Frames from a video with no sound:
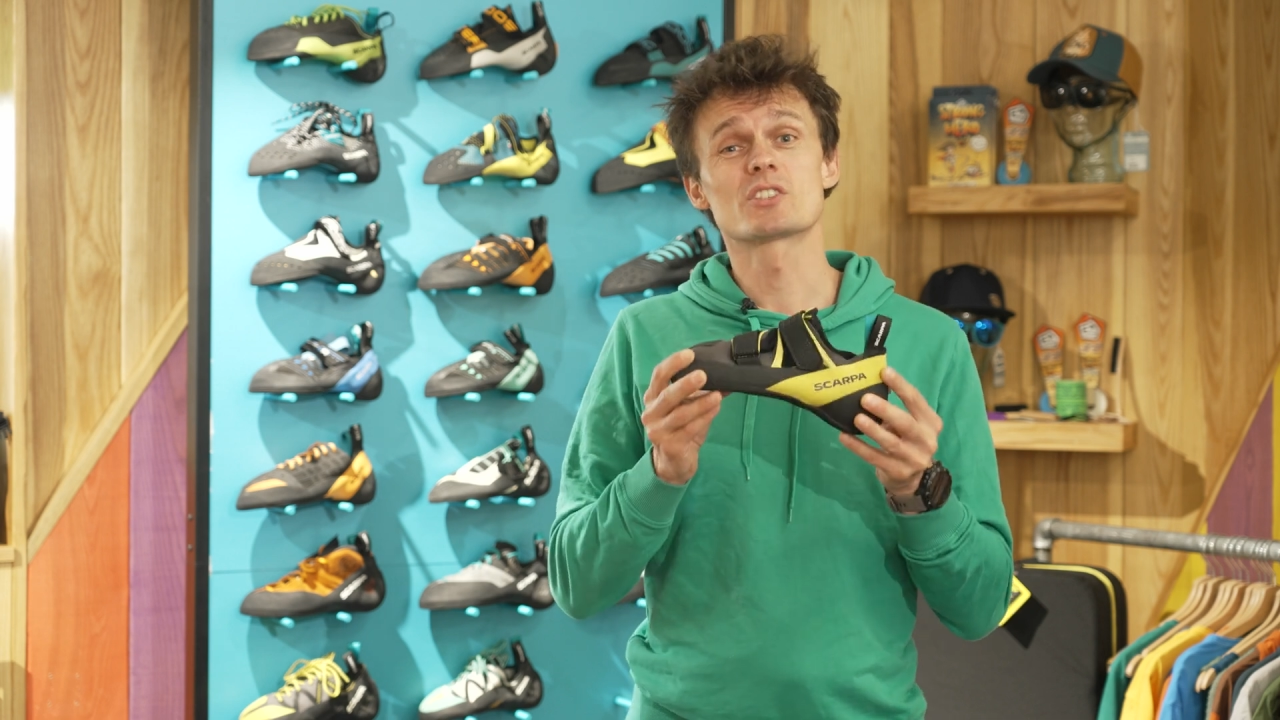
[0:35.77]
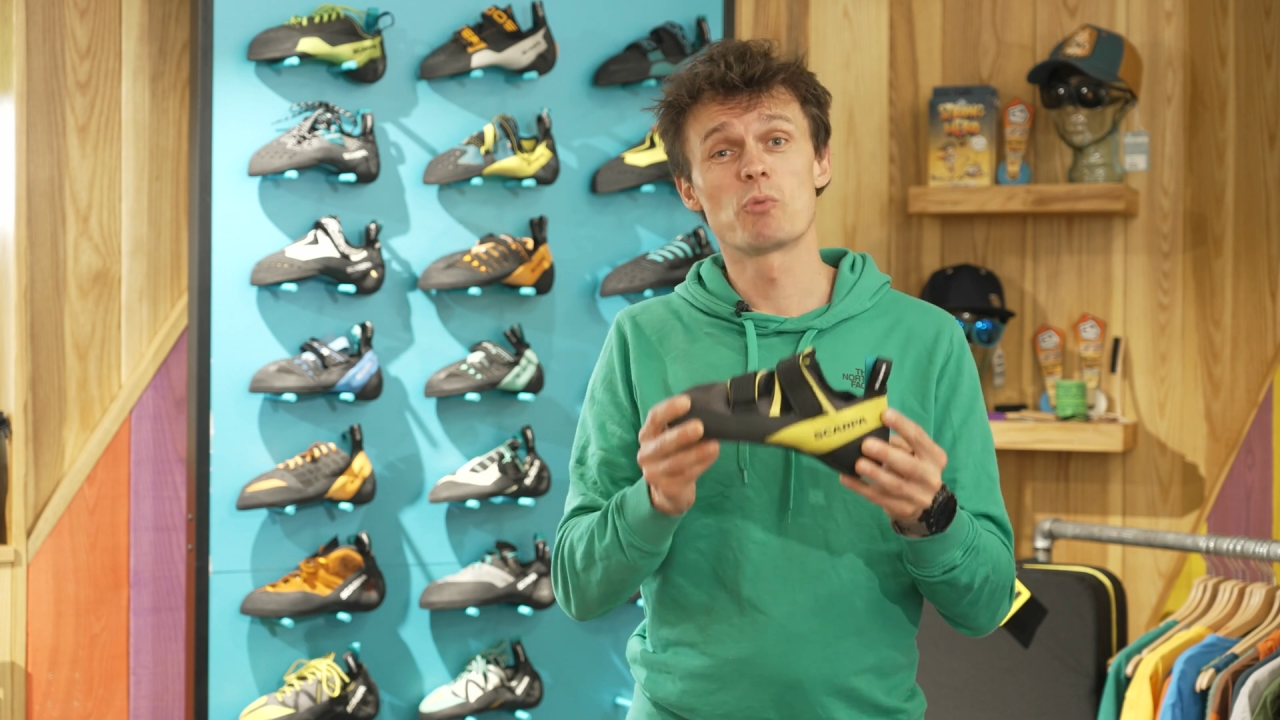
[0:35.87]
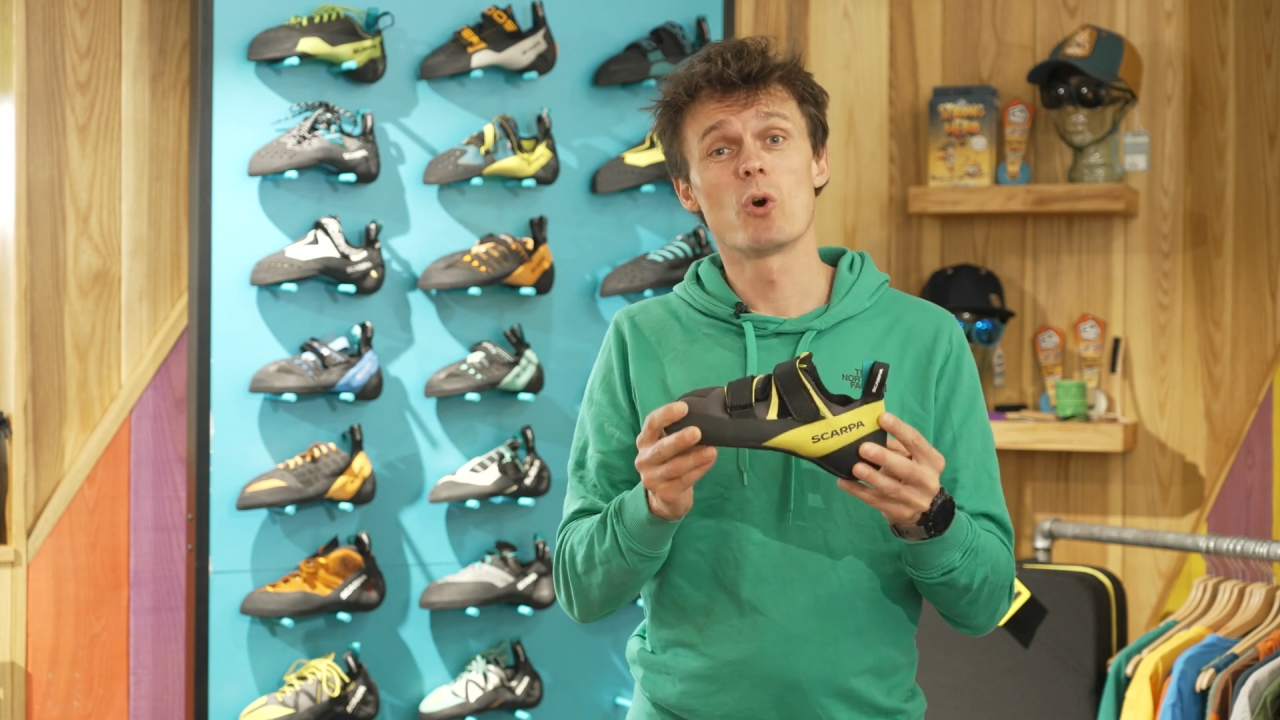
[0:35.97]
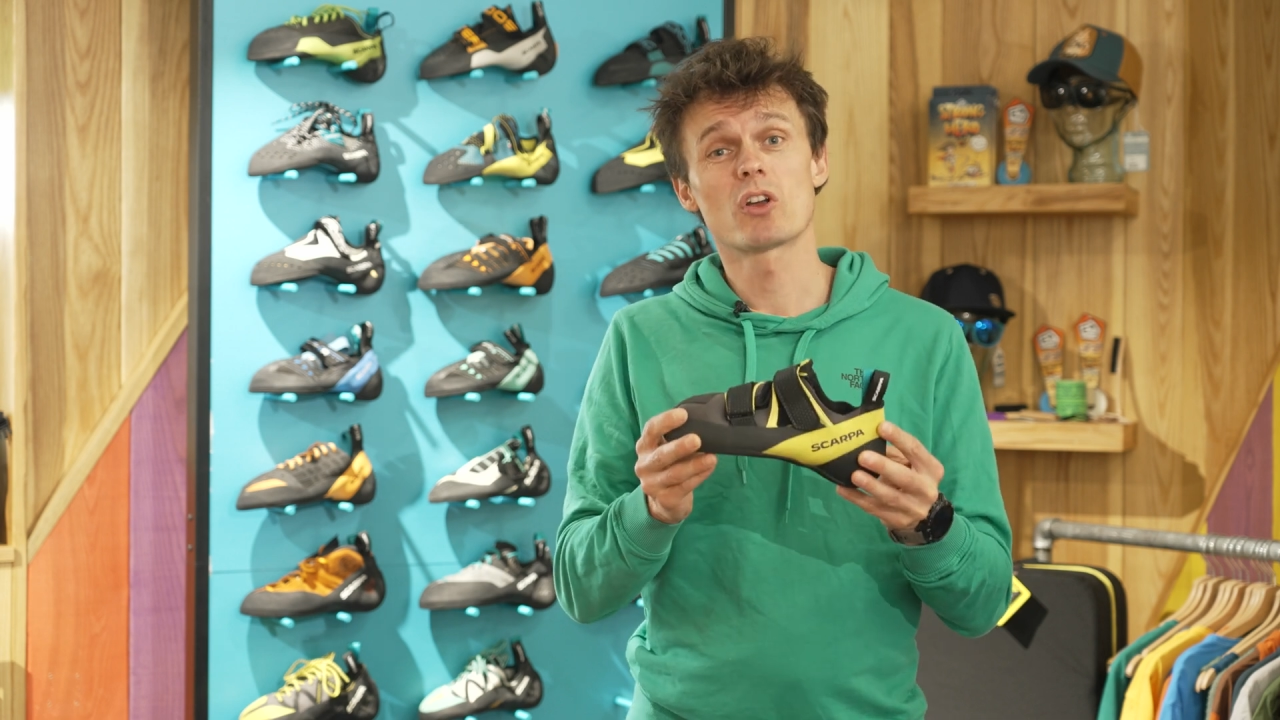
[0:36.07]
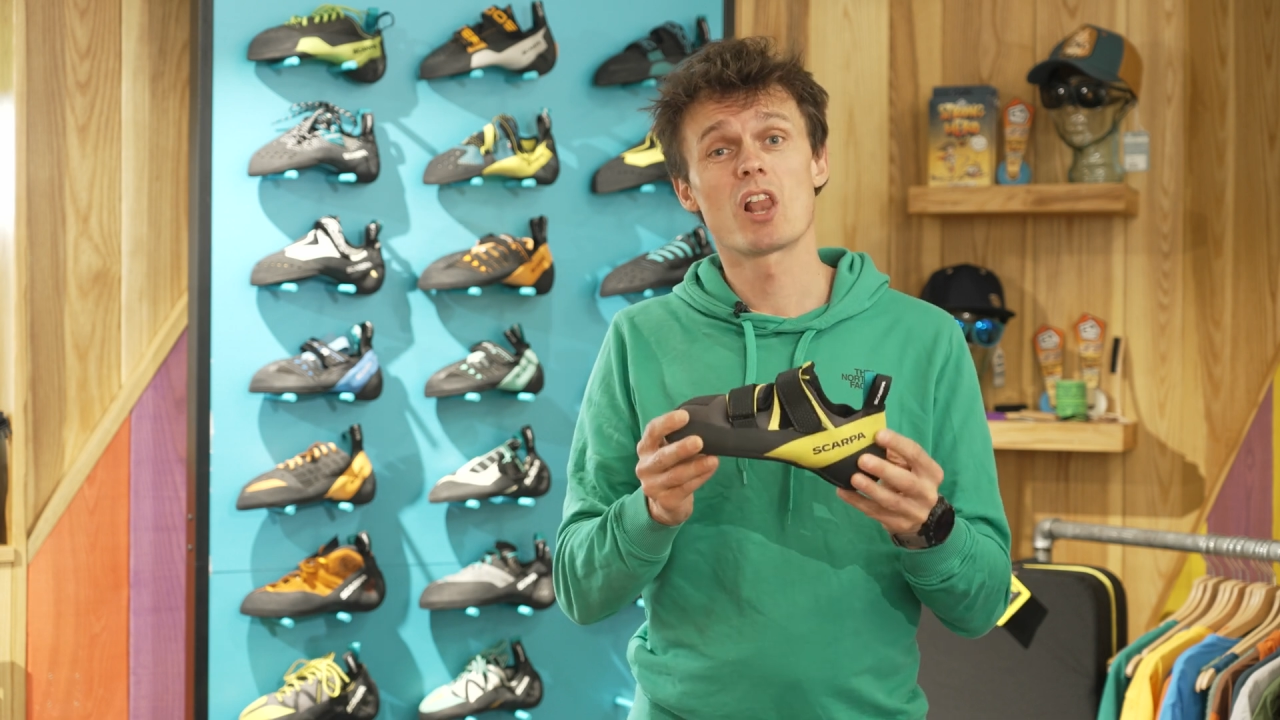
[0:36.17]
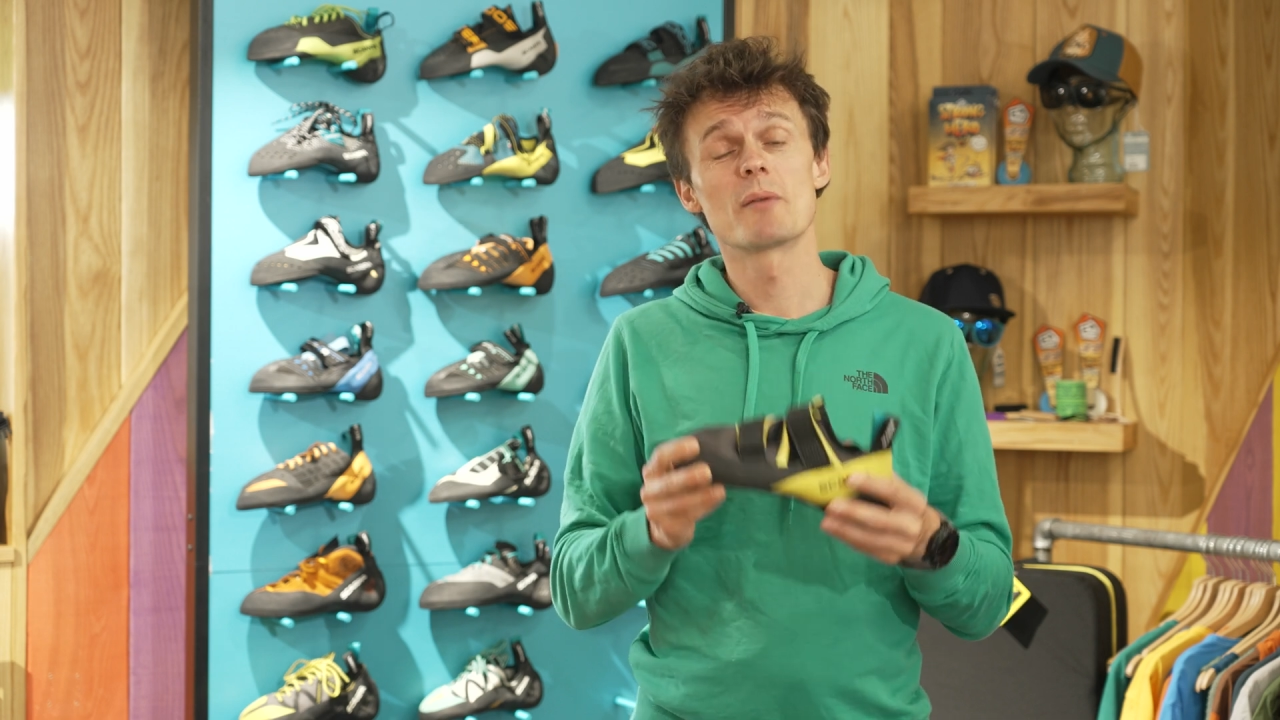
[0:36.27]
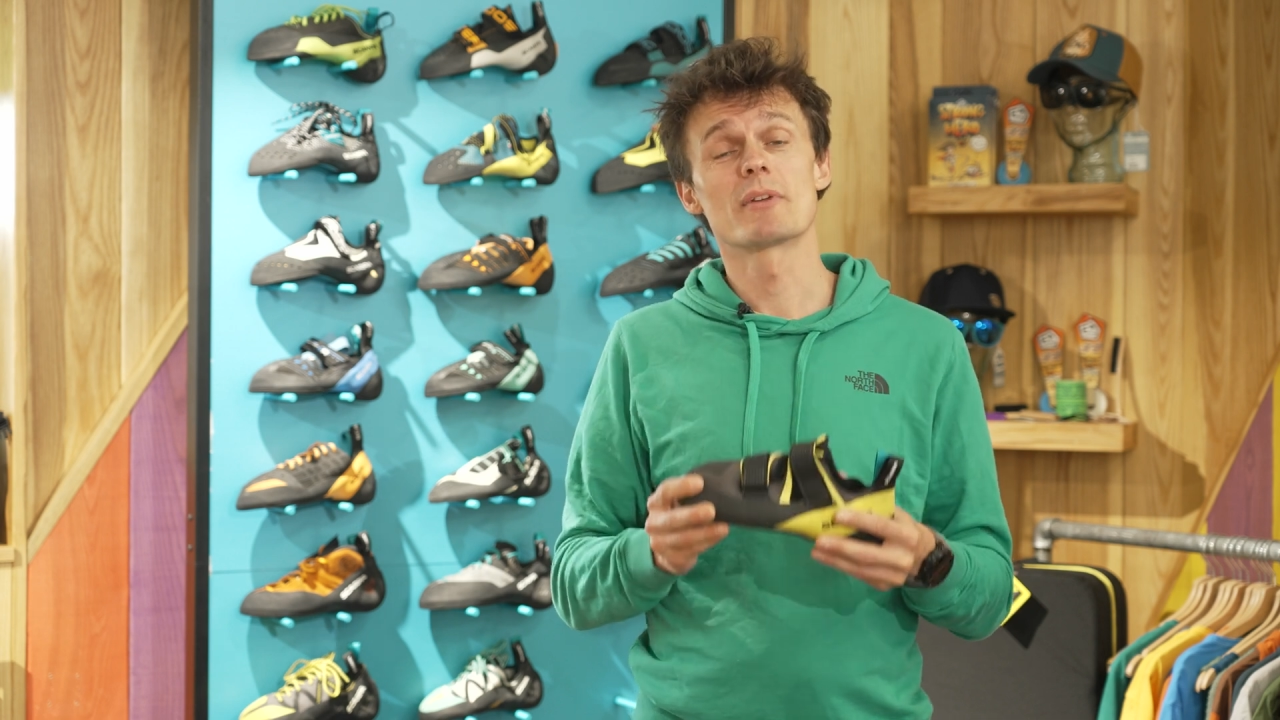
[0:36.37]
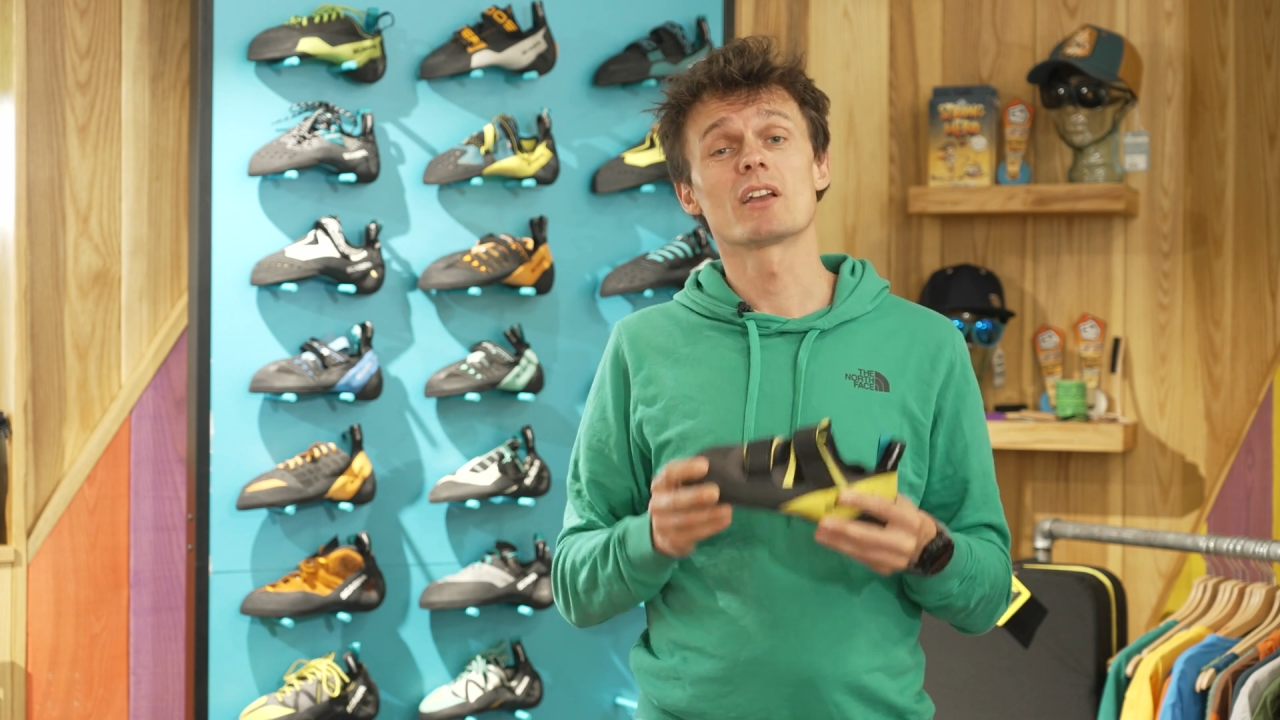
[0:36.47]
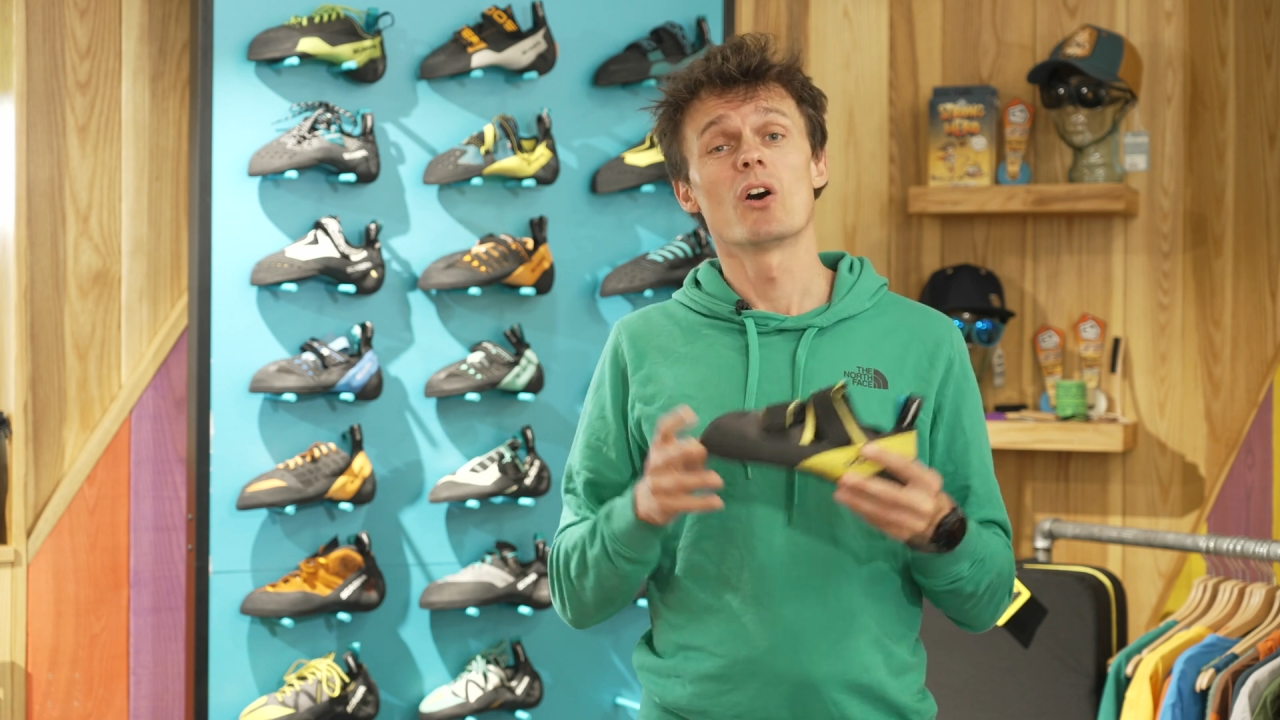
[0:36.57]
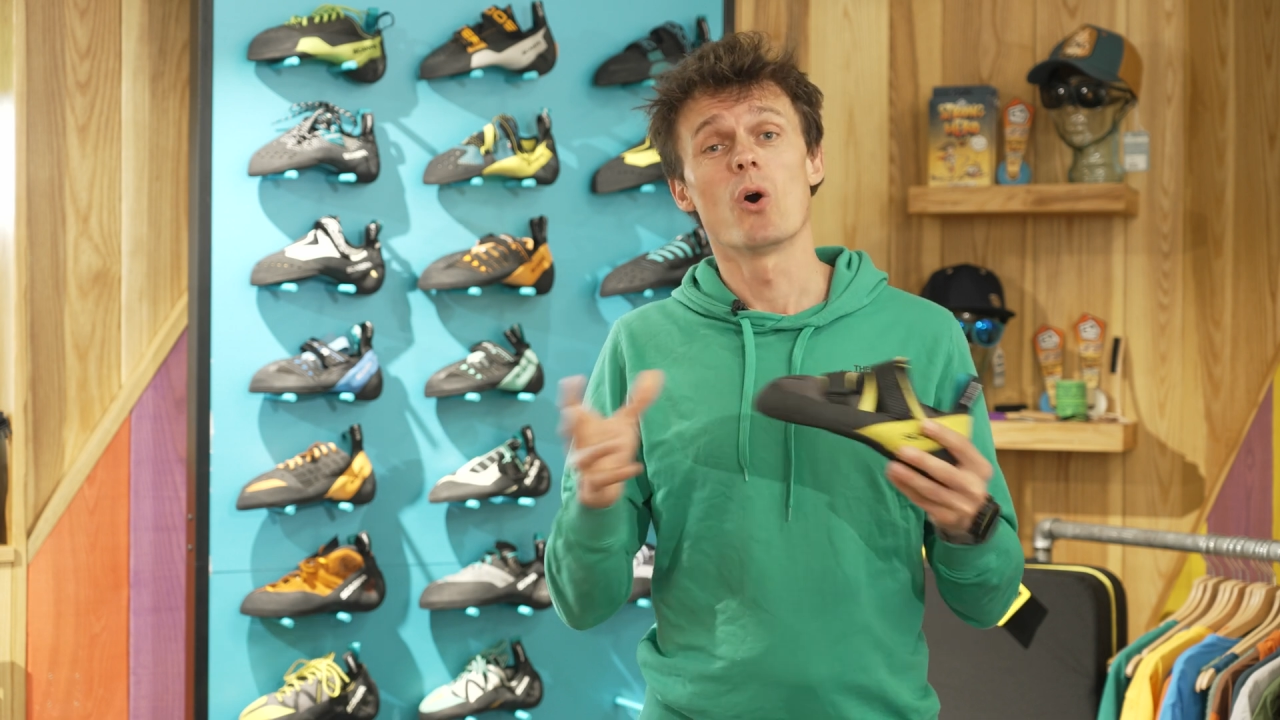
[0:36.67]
sport climbing